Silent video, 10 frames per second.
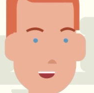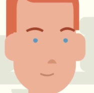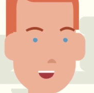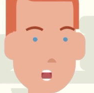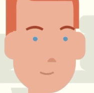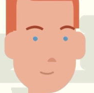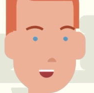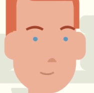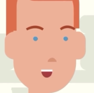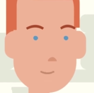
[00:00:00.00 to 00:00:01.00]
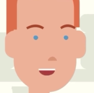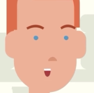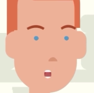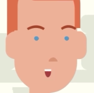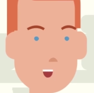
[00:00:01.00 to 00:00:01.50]
with my routine search in the
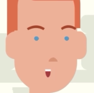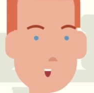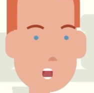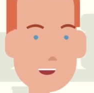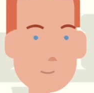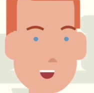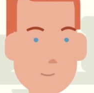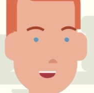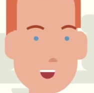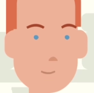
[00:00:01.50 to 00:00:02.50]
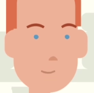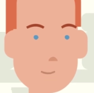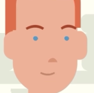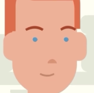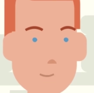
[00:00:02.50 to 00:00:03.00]
Landowner Transparency
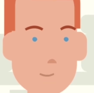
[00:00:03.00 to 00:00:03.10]
Registry.